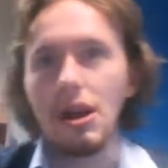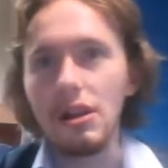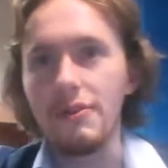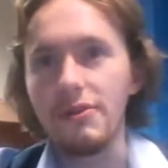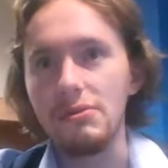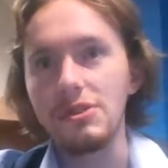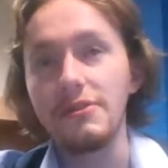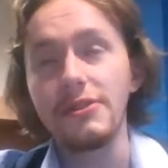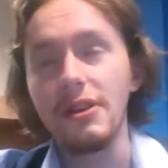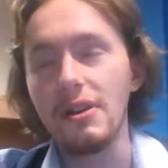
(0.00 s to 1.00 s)
I can't have too much,
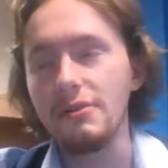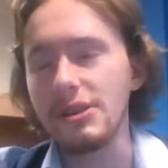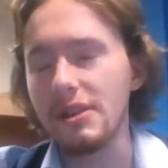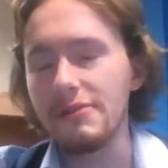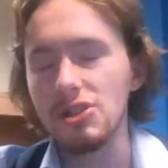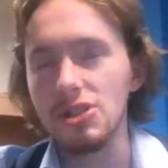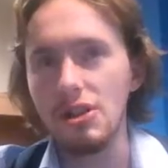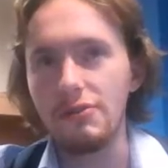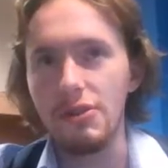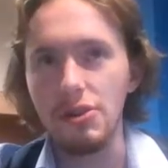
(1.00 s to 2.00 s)
otherwise I'll have a
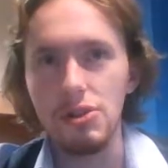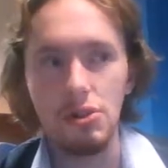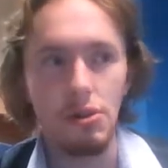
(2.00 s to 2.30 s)
sugar rush.